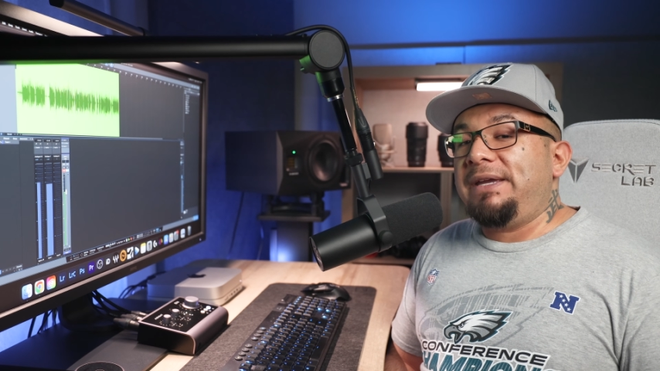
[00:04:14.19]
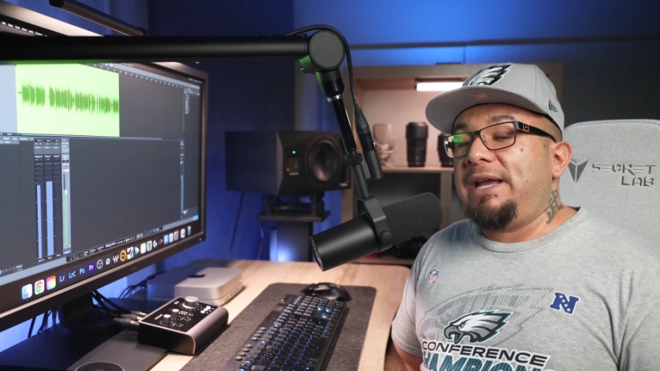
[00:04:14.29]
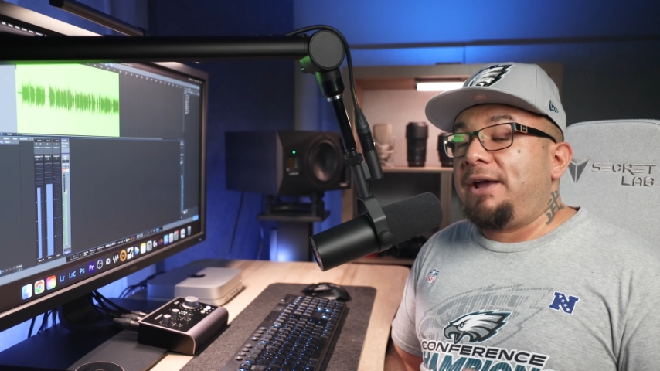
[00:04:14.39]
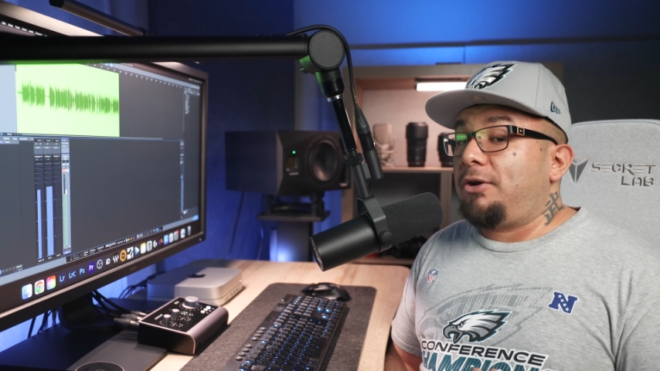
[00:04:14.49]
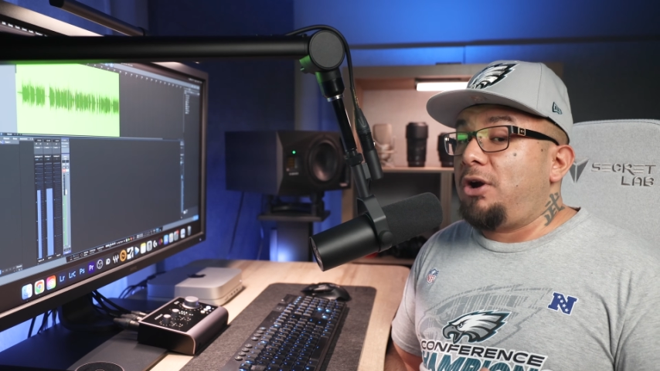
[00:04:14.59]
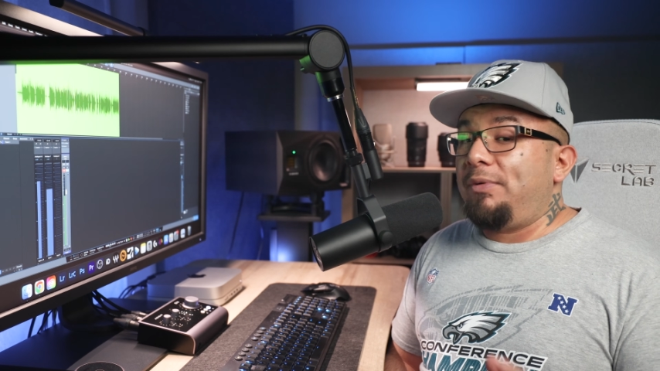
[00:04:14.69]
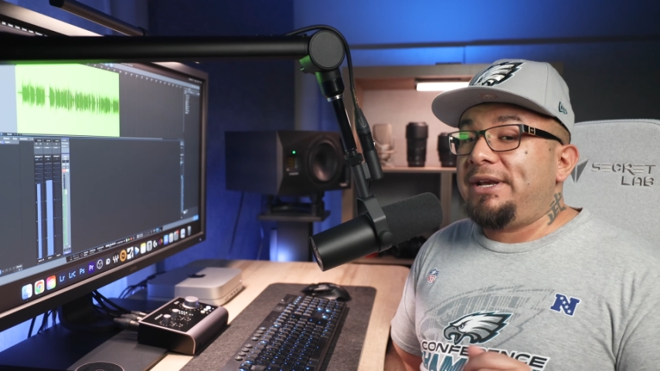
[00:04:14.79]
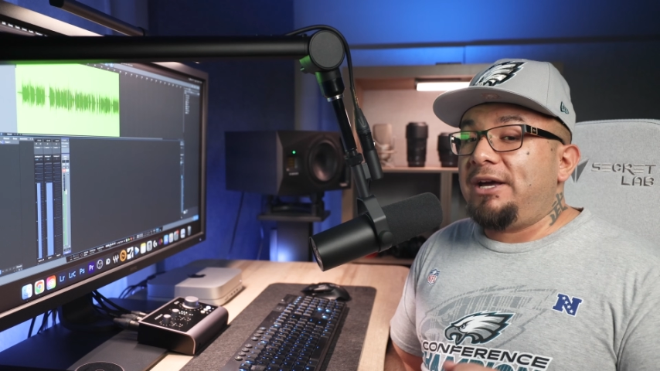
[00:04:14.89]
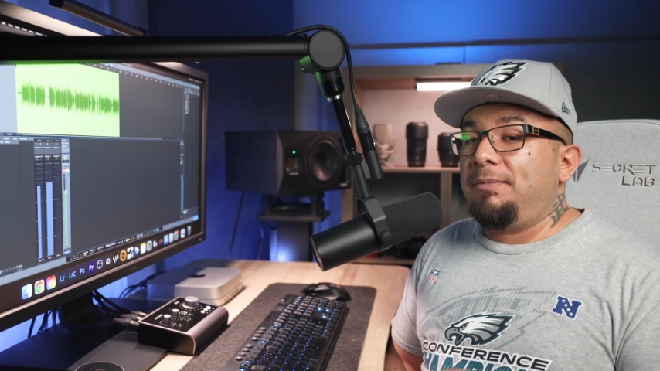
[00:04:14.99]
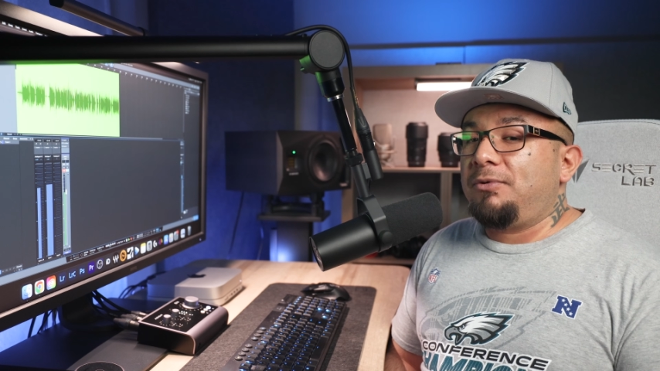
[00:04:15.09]
me and are
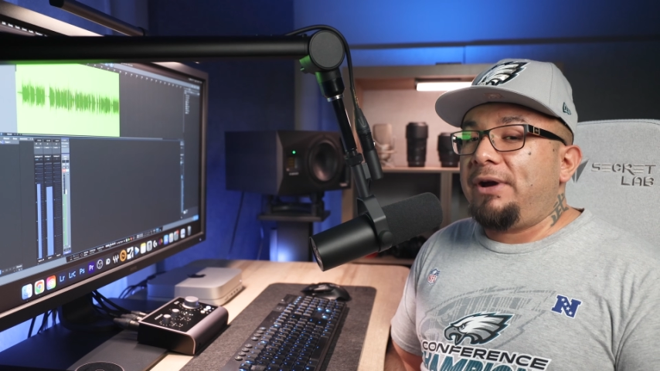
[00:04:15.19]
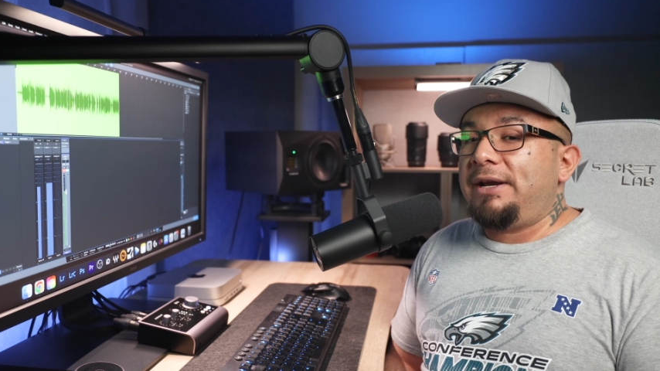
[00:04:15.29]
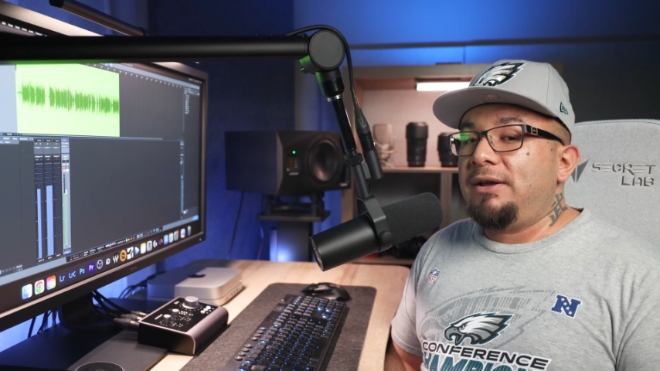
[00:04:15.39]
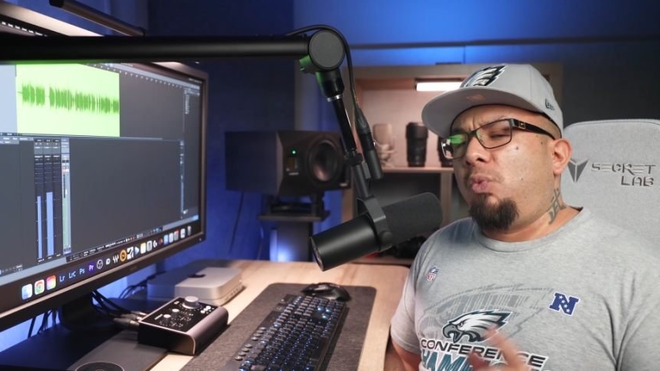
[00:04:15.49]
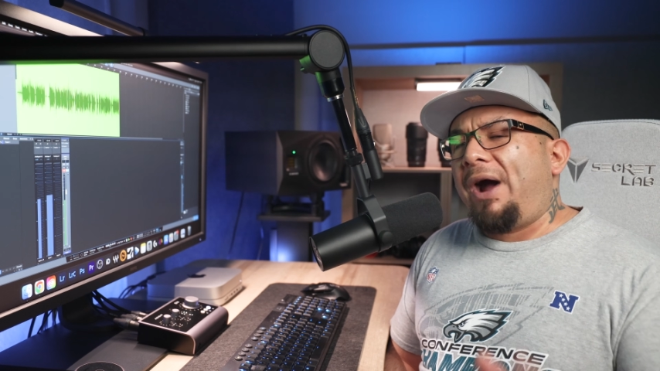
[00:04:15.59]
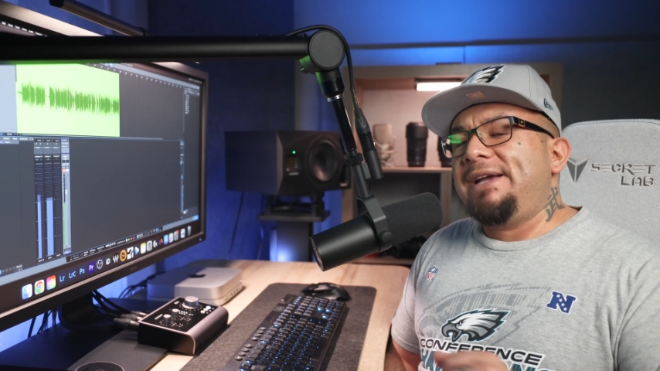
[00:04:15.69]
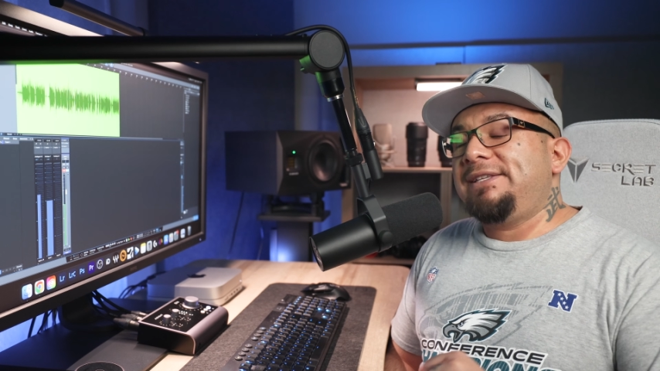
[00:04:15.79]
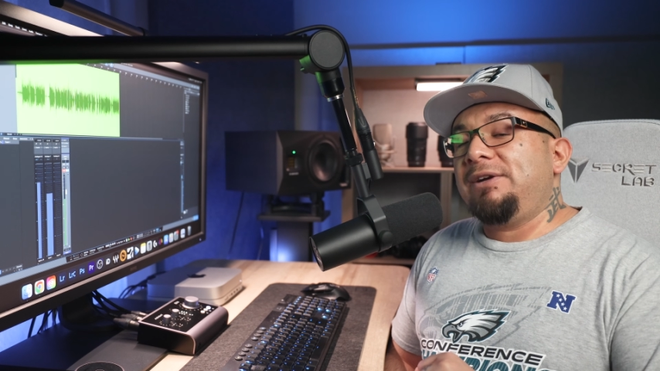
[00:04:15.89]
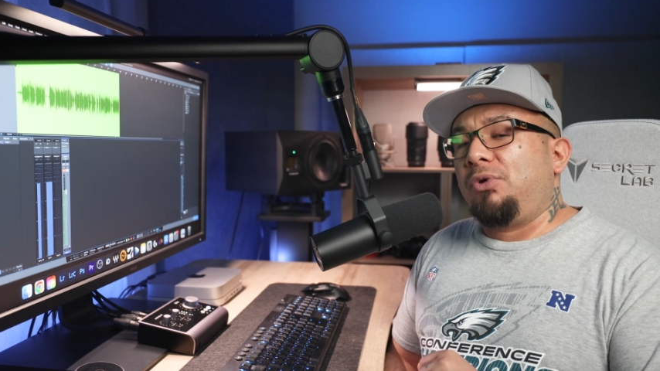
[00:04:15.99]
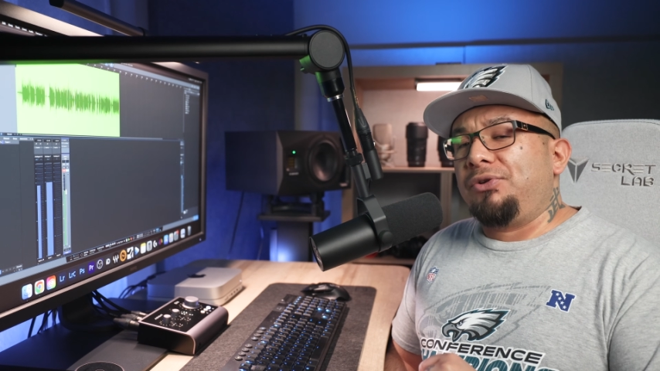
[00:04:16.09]
going to upgrade? Why
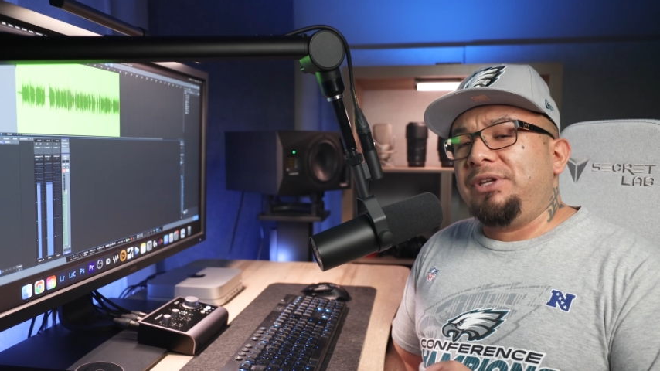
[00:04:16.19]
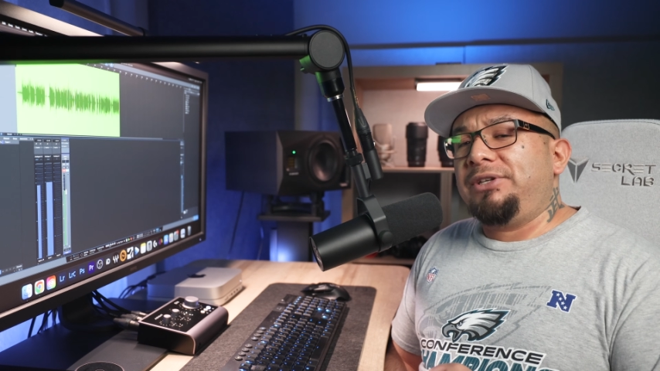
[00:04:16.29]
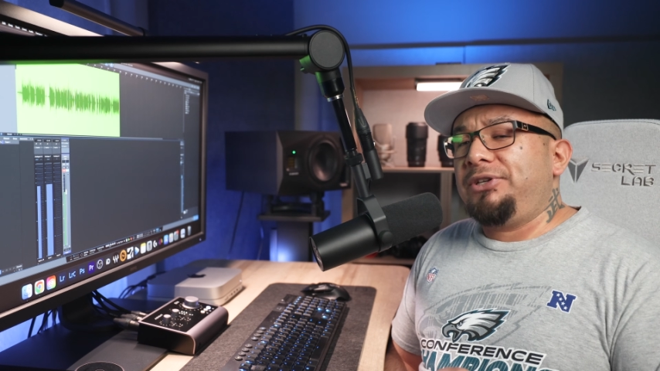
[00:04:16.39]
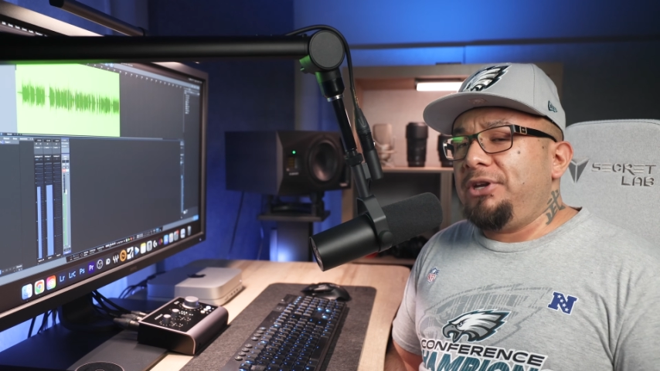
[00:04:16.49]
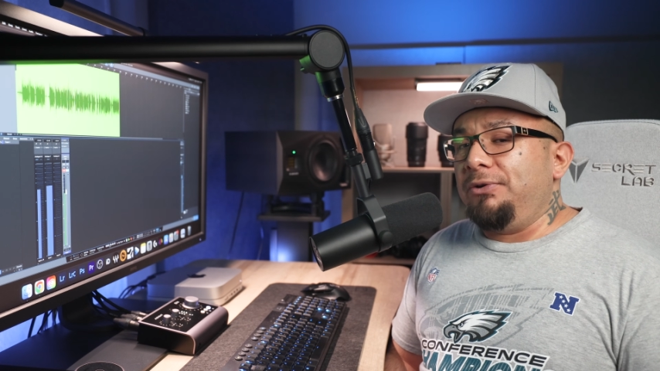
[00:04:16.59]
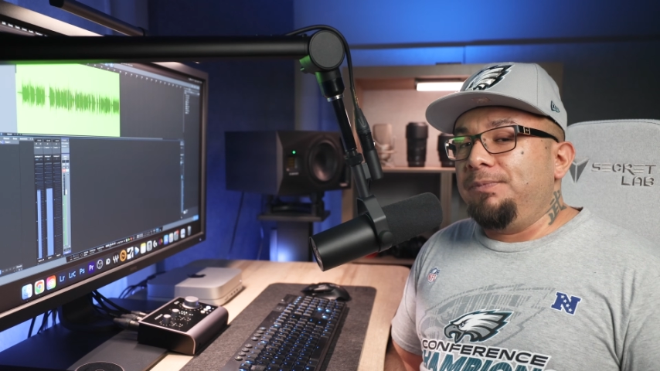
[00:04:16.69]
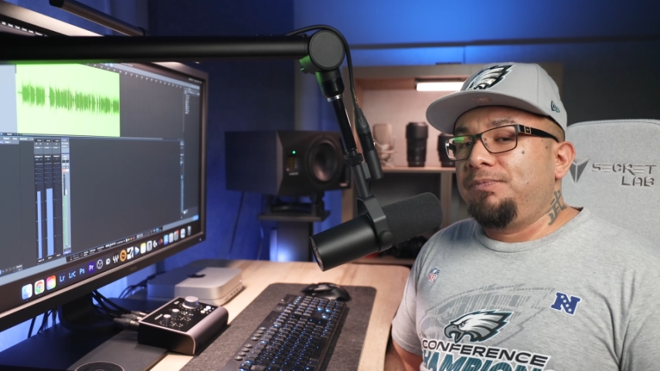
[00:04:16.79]
is it worth it to you?